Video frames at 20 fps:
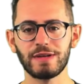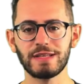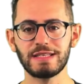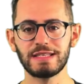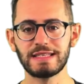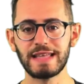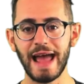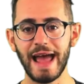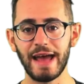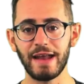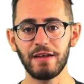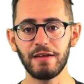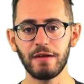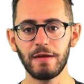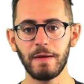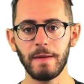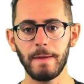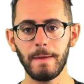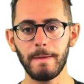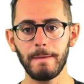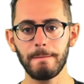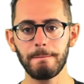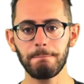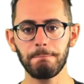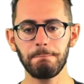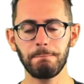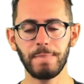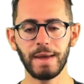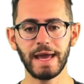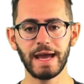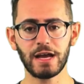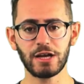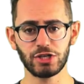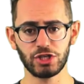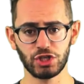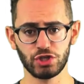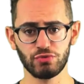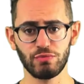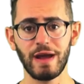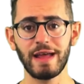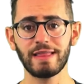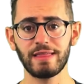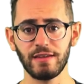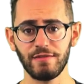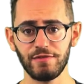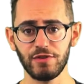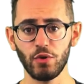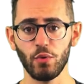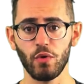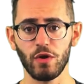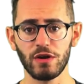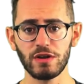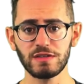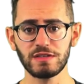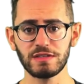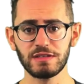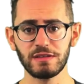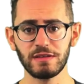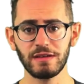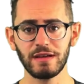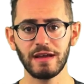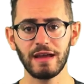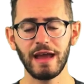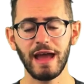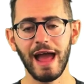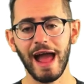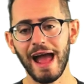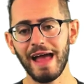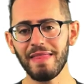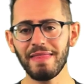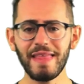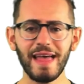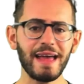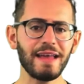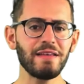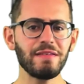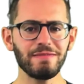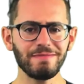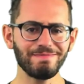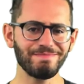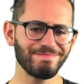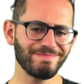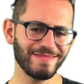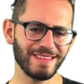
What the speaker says: Instead, pick a strength of yours and then,